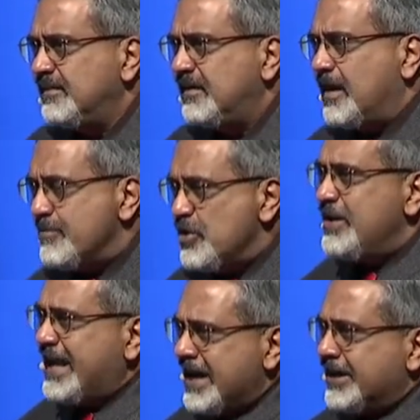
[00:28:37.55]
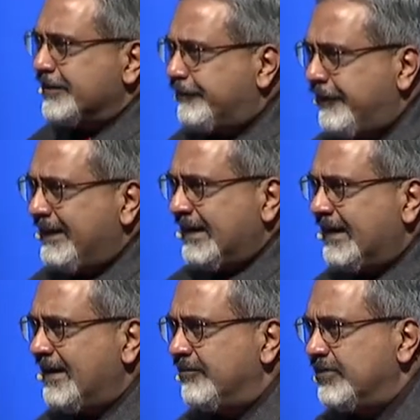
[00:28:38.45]
Communicate at the feeling
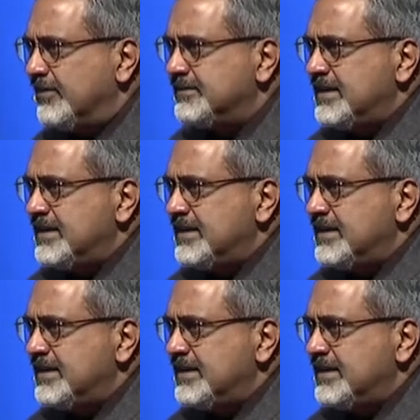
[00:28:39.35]
level.